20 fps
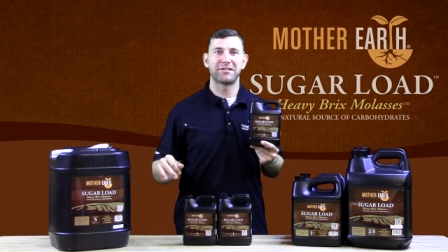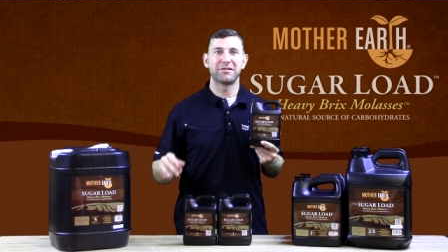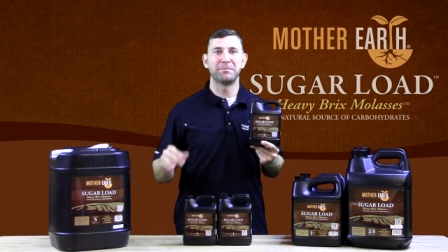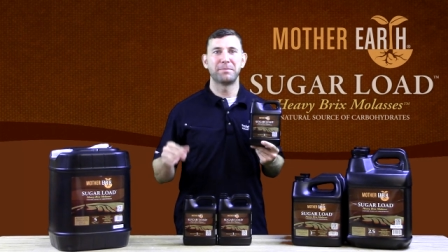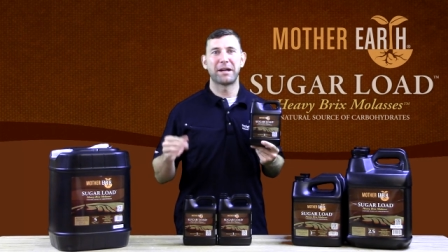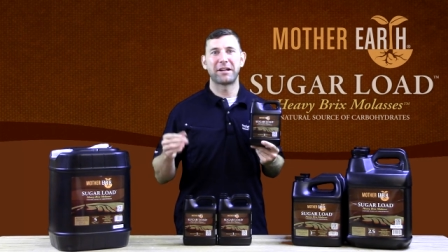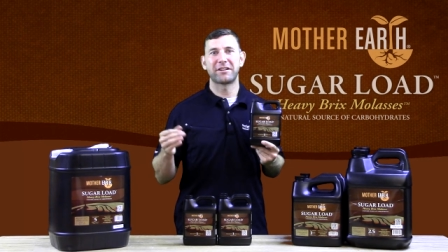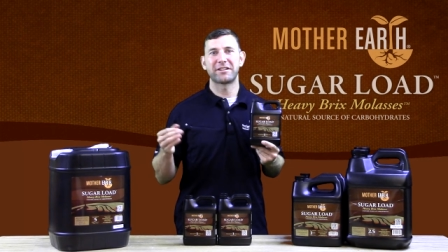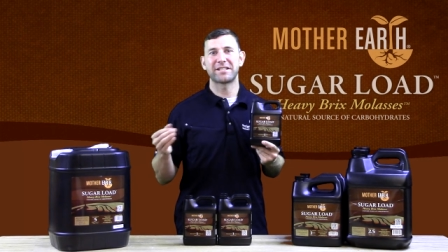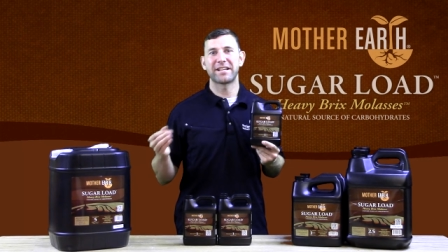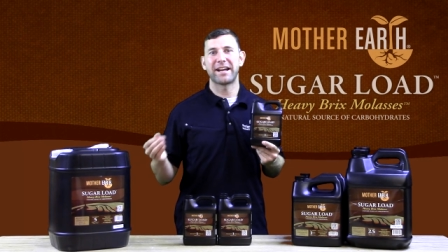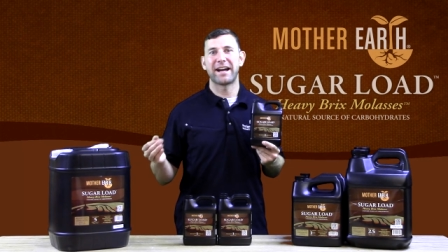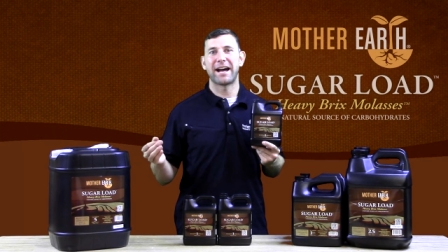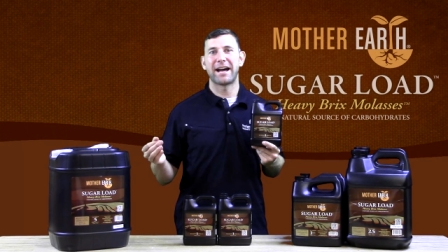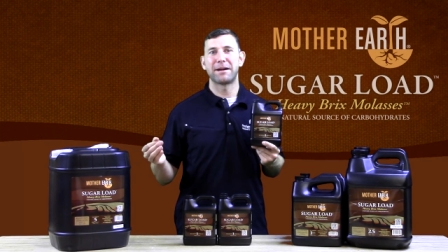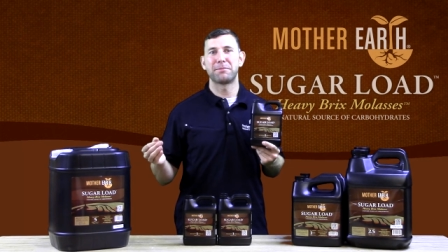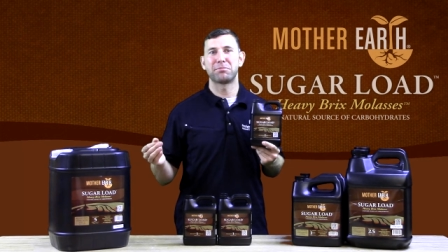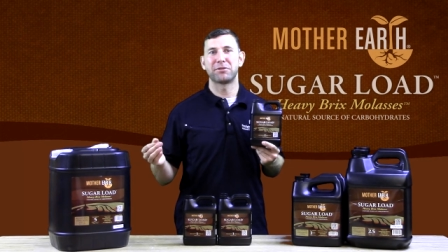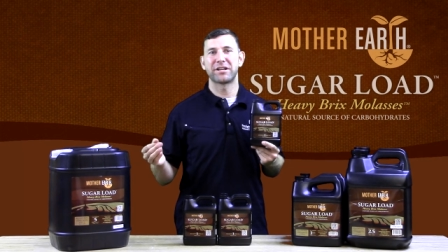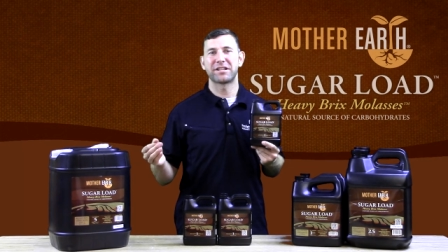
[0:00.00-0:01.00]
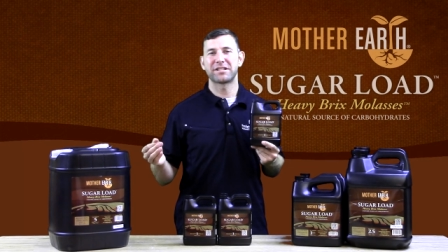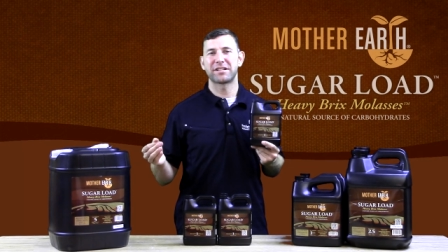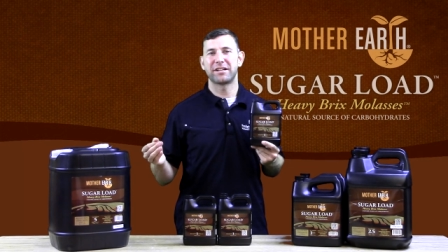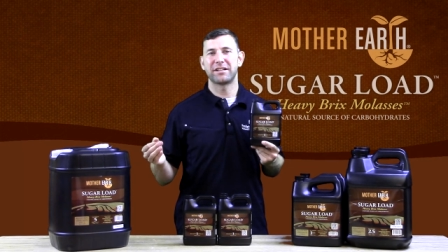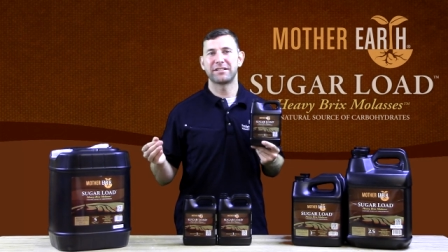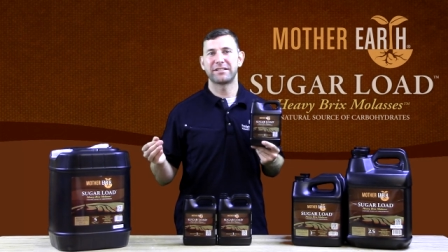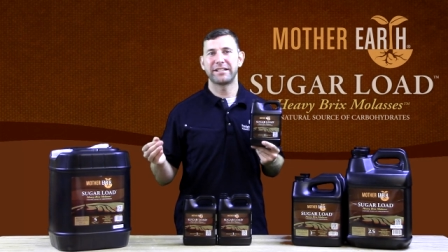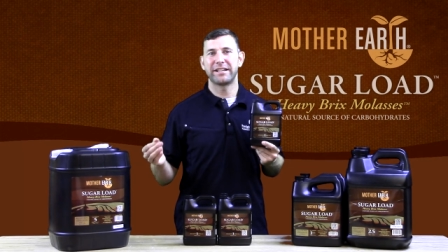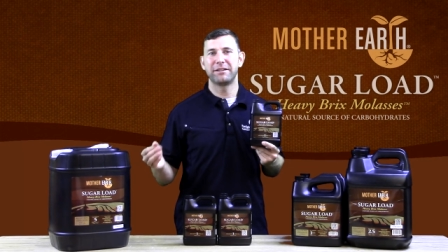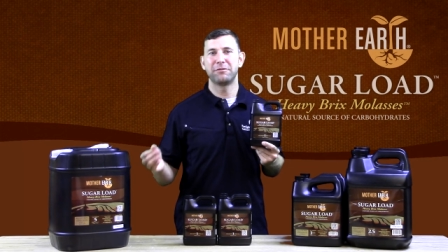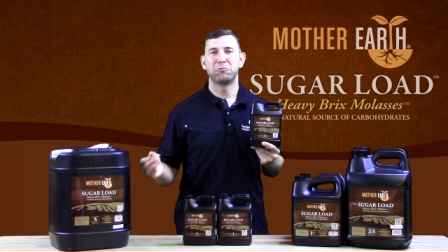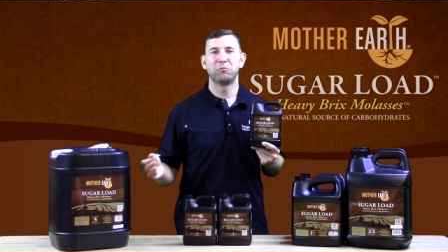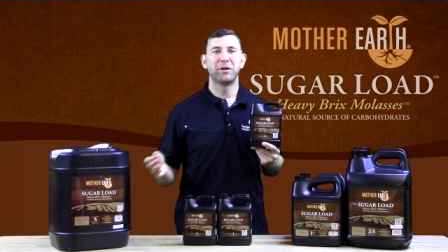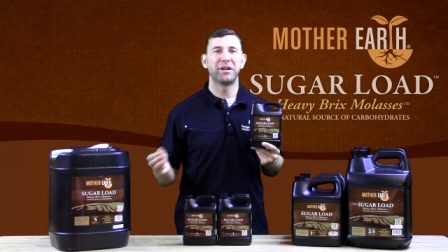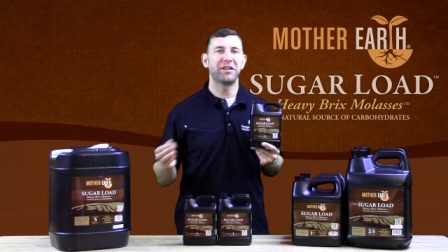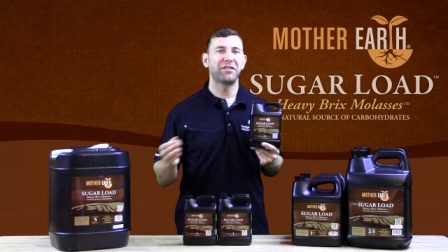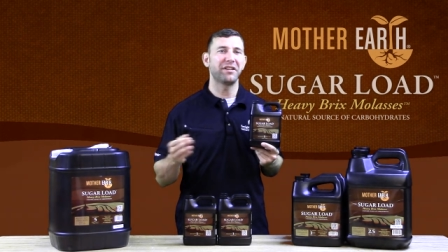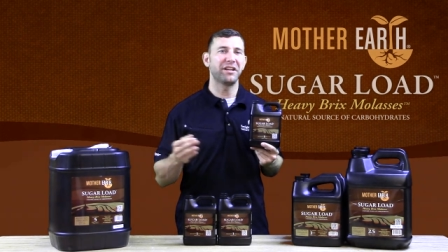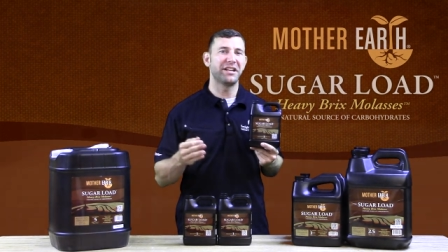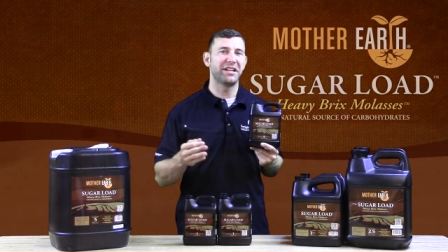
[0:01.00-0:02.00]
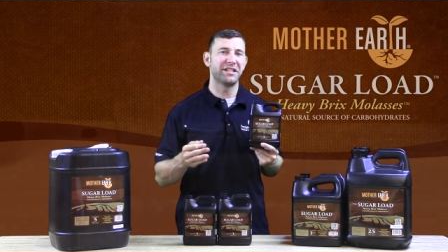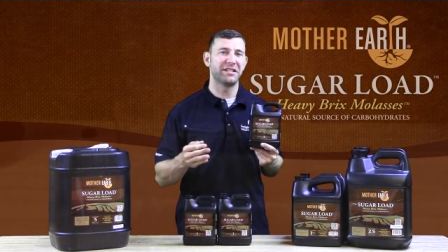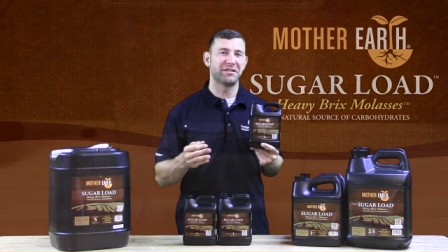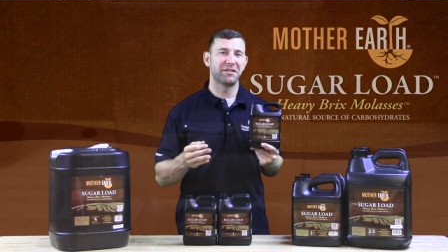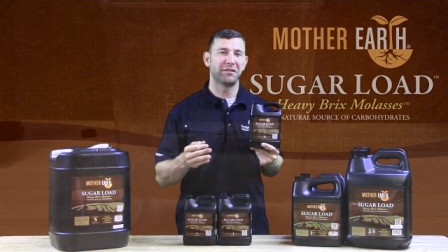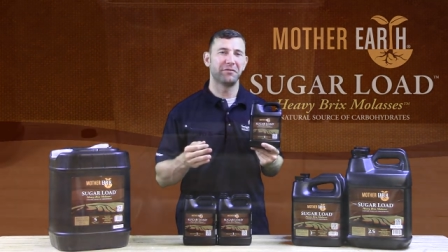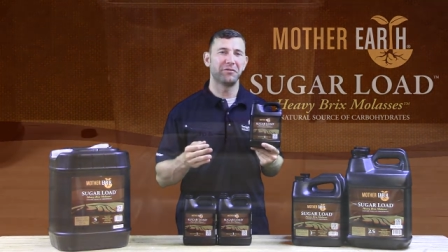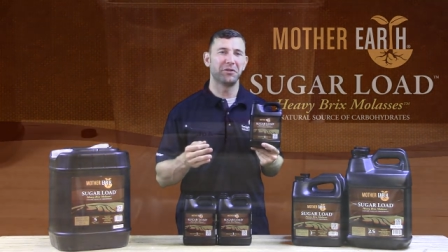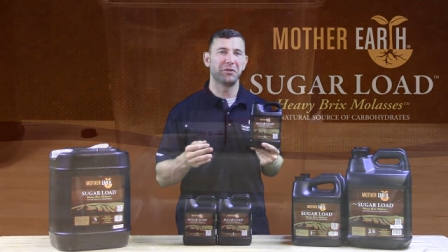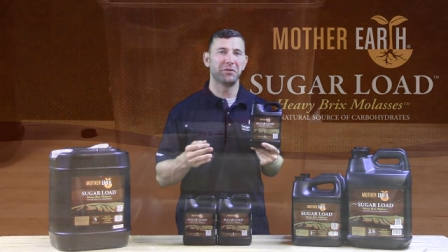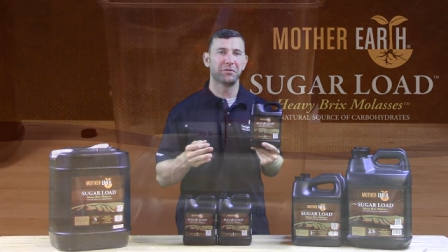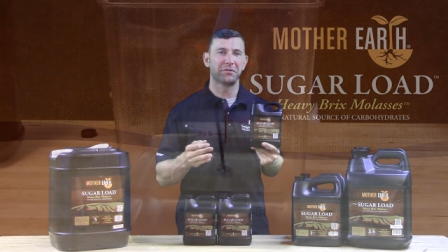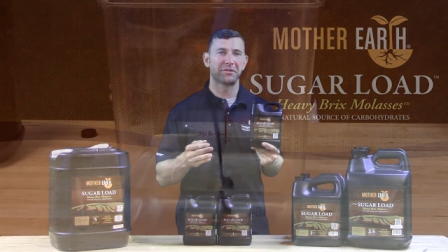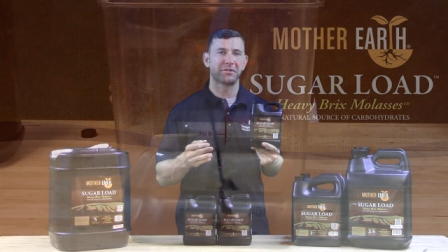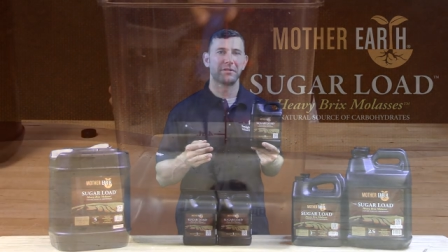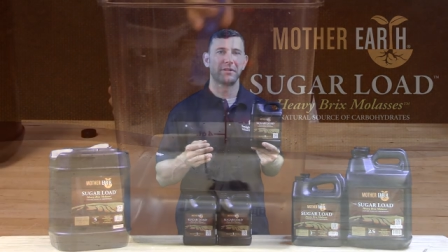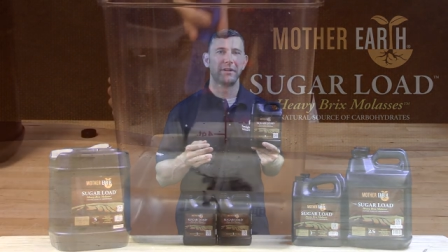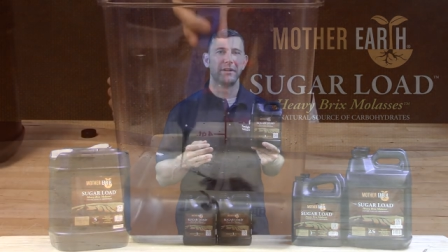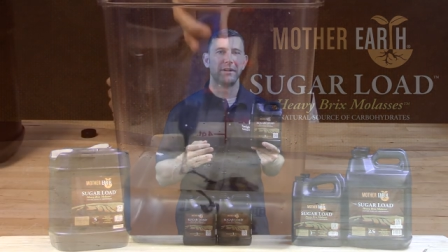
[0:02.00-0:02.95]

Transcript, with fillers: to balance a high Brix content with ease of use,